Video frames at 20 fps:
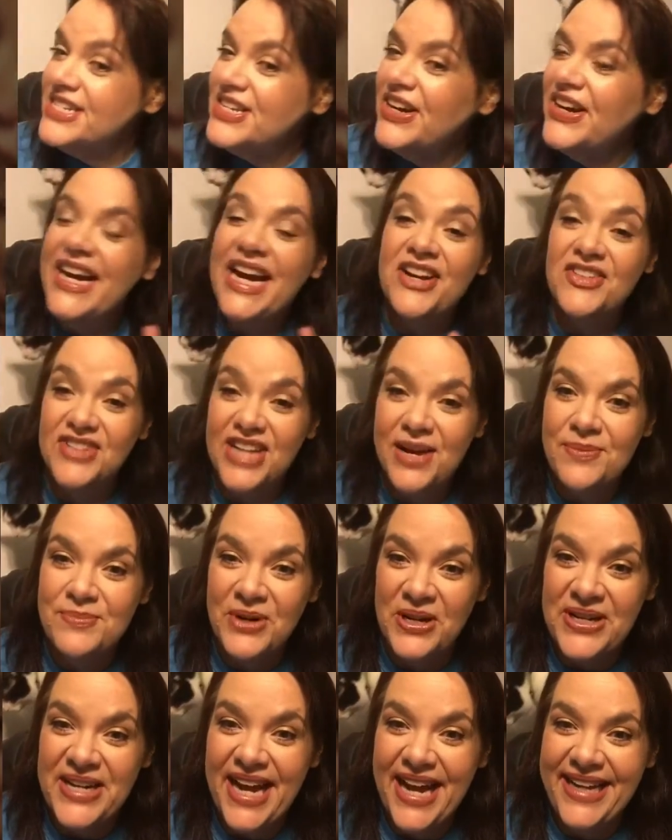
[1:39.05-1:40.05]
sorry, I've
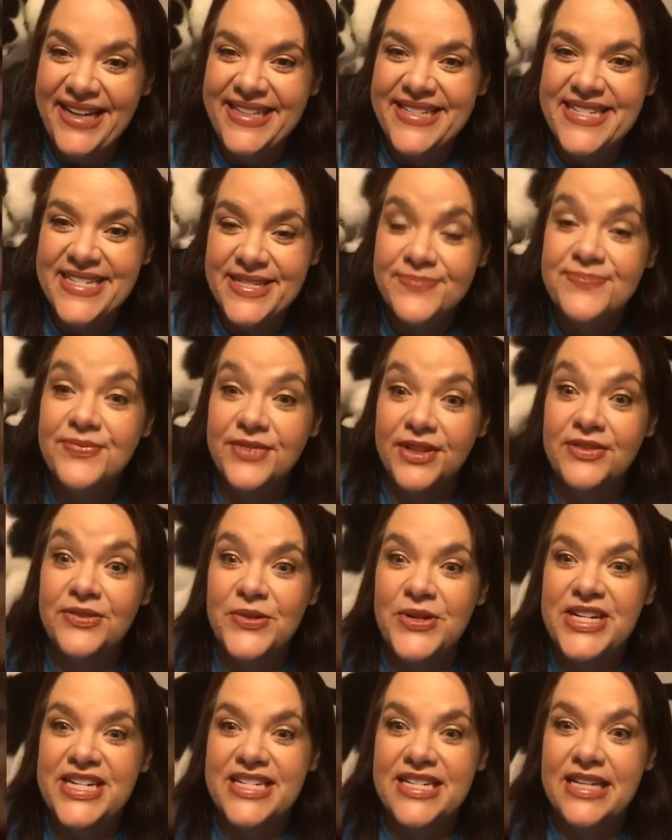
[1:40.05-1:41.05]
got bronchitis.
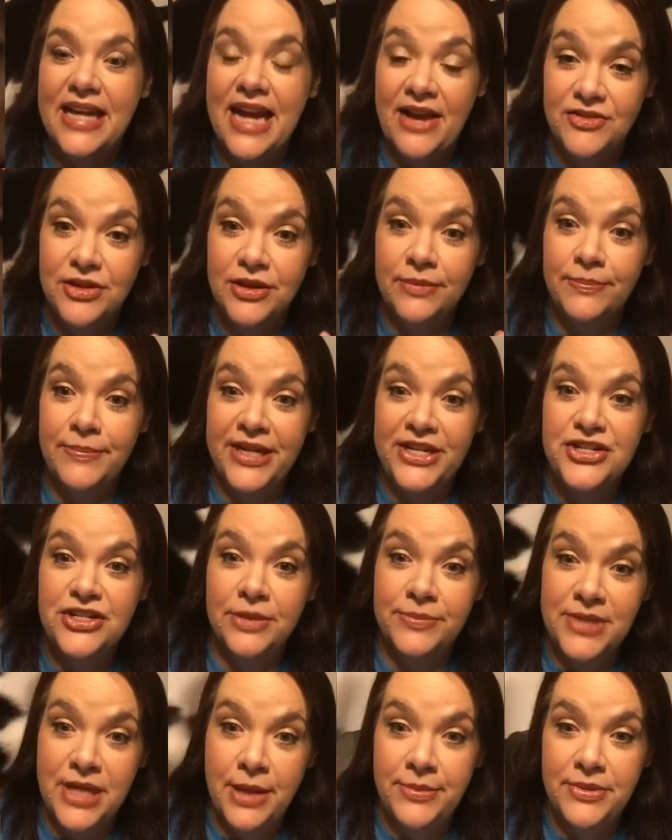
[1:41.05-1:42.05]
Of course, after
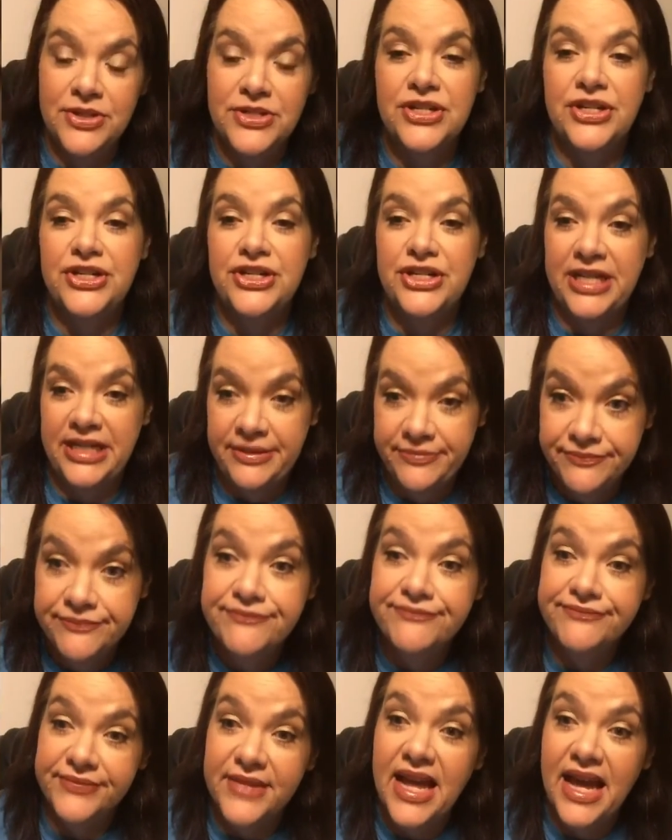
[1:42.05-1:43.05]
major abdominal surgery,
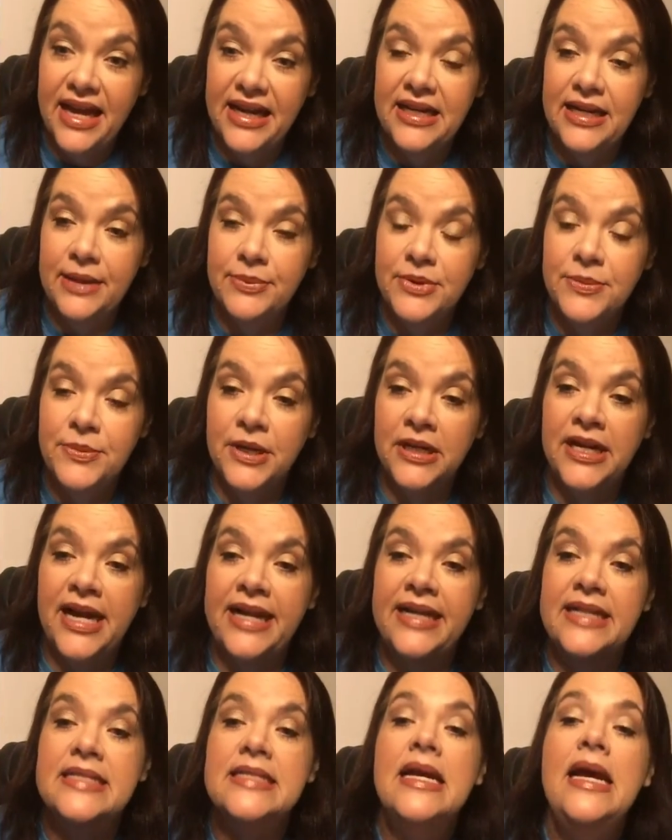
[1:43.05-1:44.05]
I ended up with
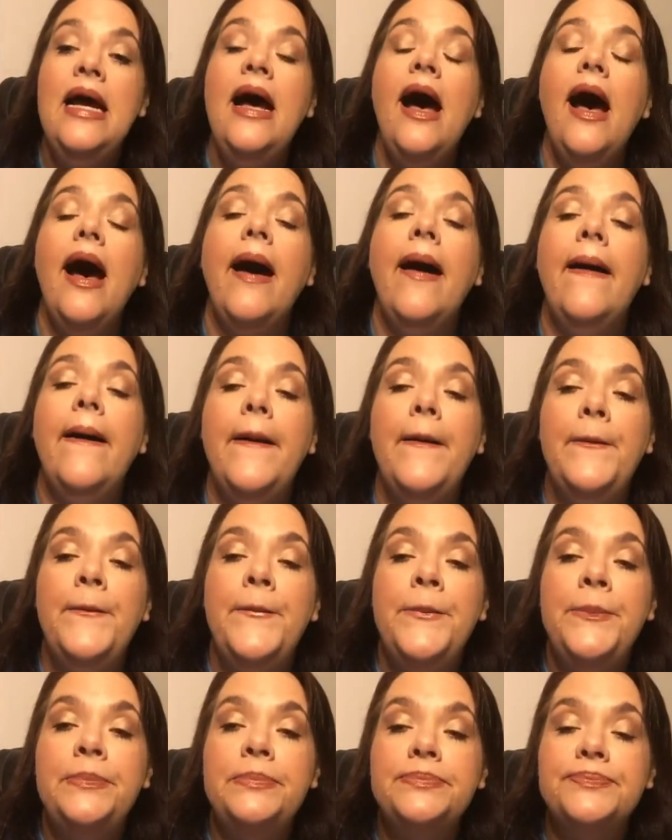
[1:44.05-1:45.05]
bronchitis.
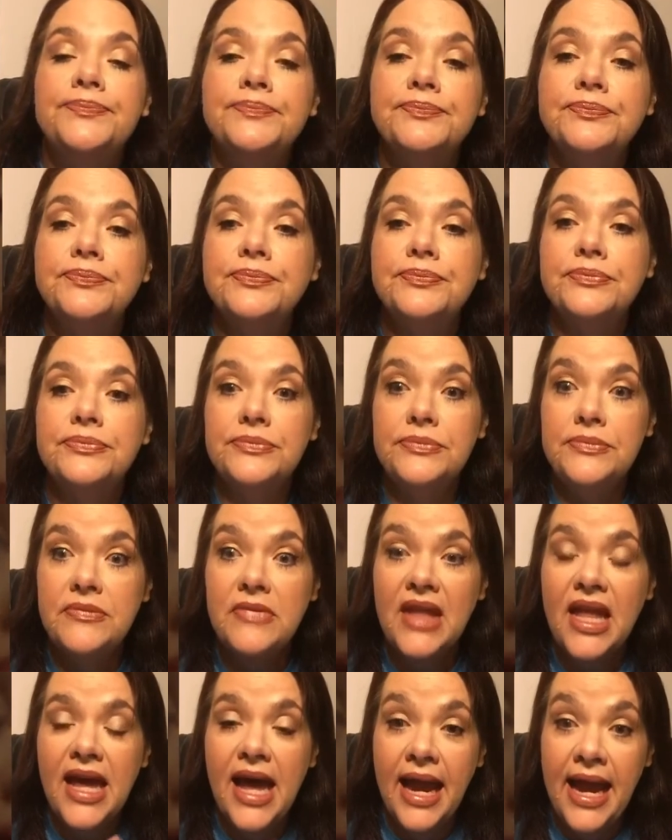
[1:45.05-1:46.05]
Um,
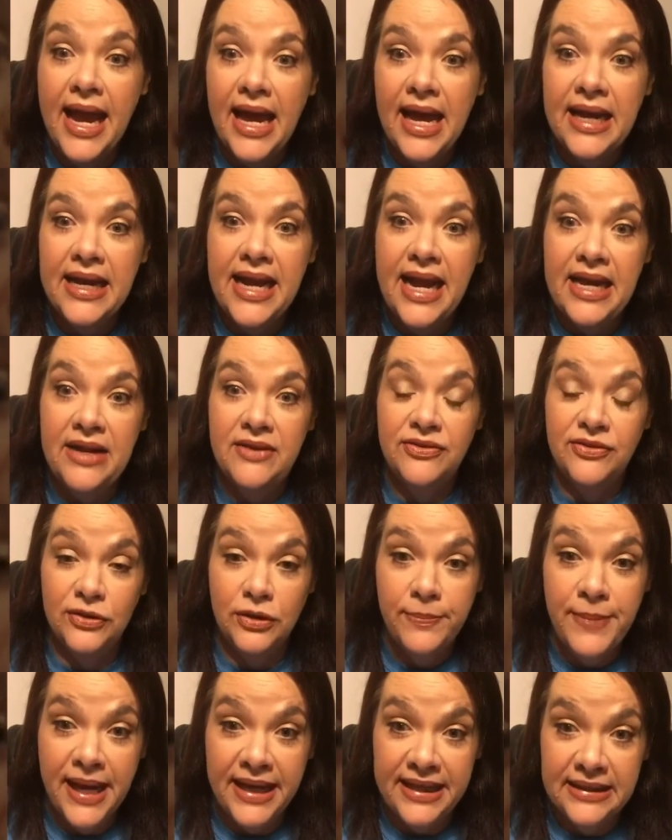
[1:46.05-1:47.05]
I had a
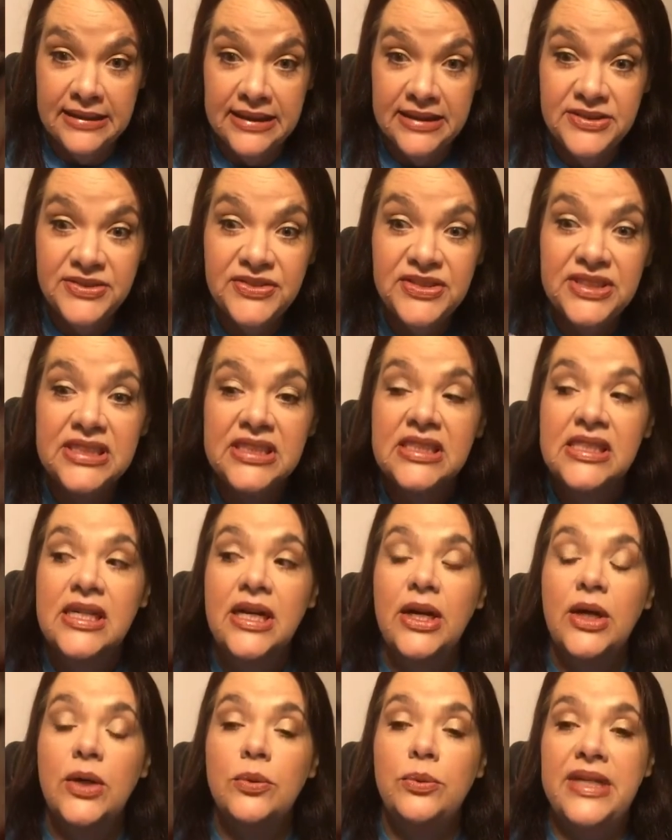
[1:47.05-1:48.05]
full body lift
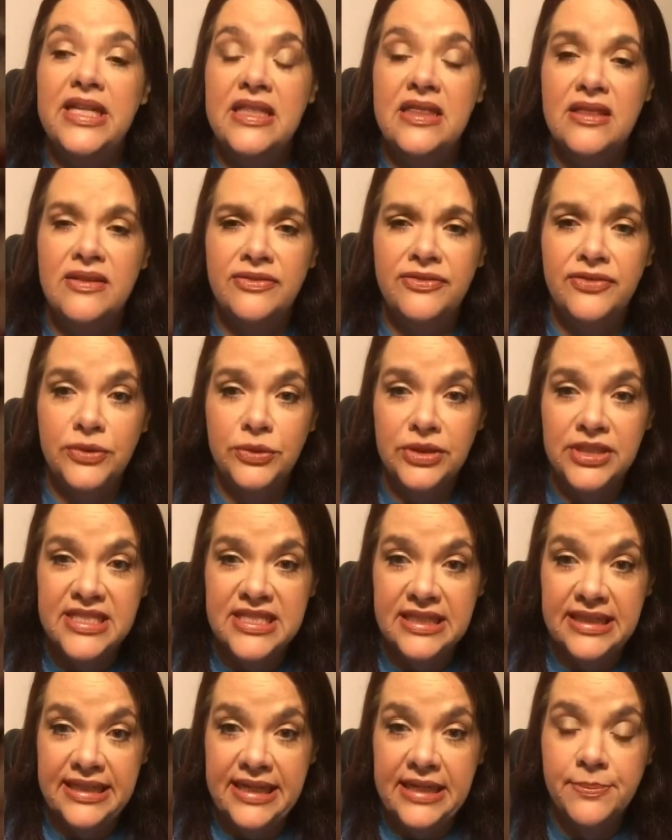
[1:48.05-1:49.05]
with the Fleur
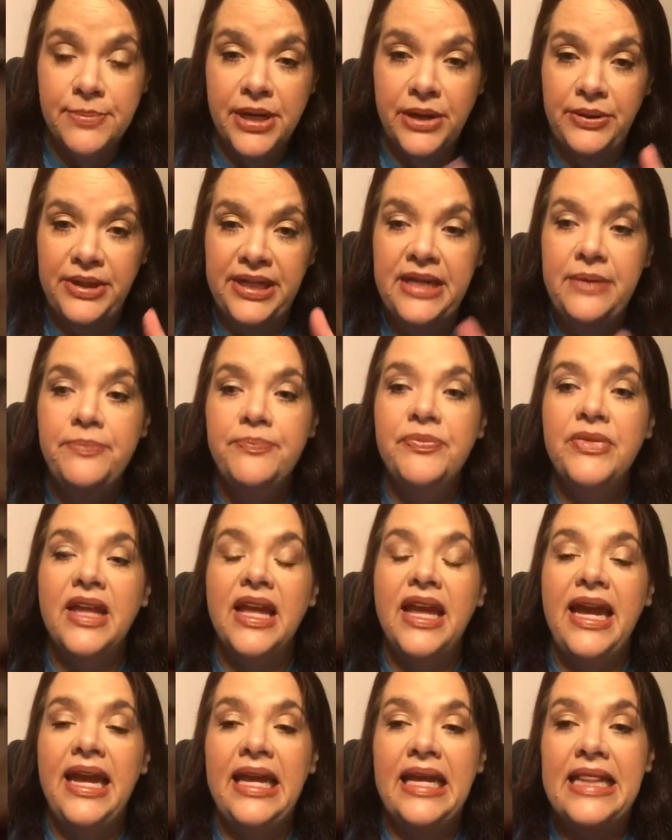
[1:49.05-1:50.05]
de Lis component
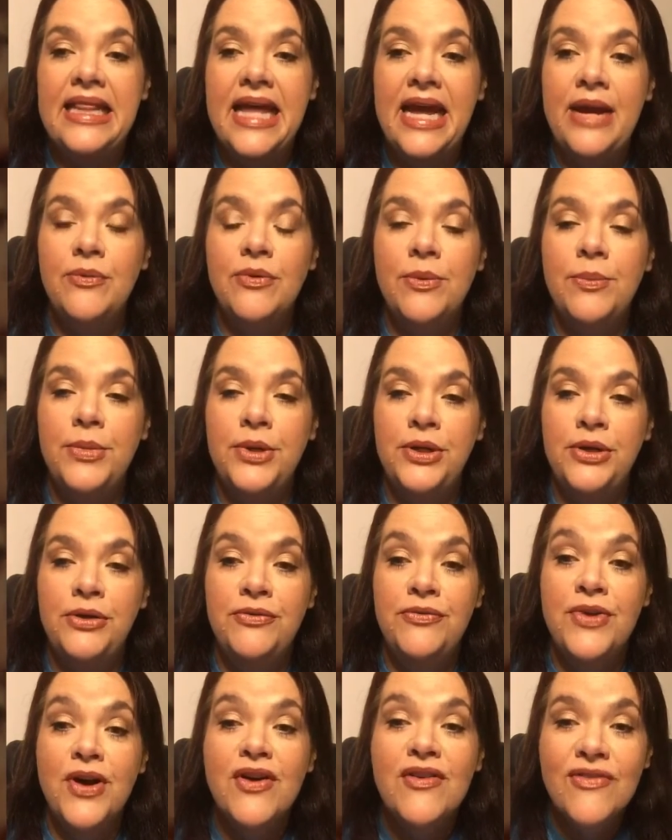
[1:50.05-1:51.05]
and they
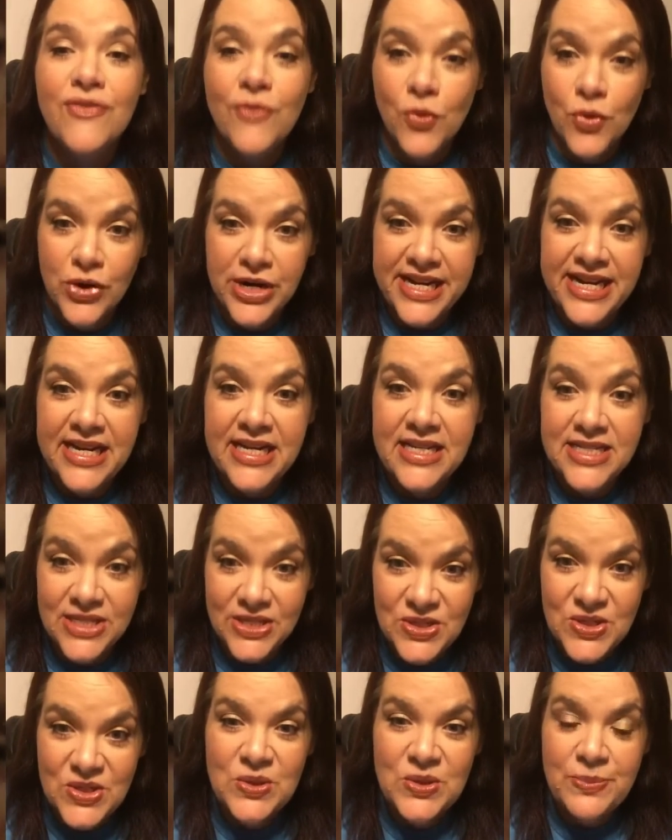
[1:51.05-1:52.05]
removed
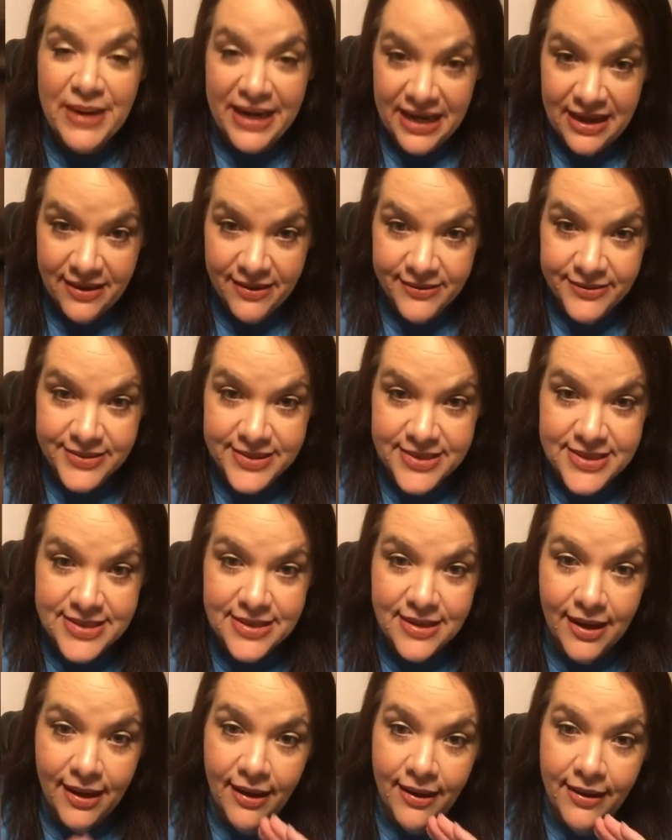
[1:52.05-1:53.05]
42
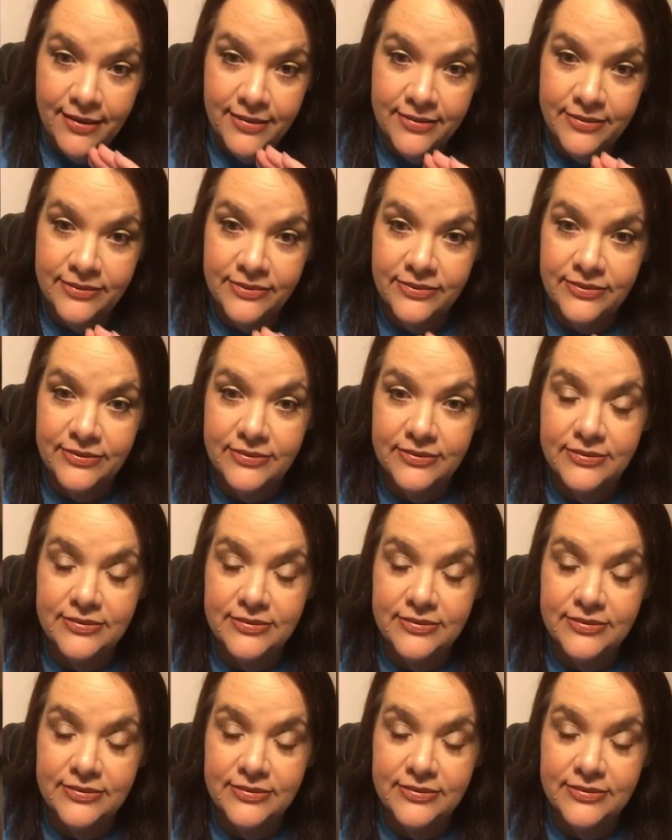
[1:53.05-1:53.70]
pounds of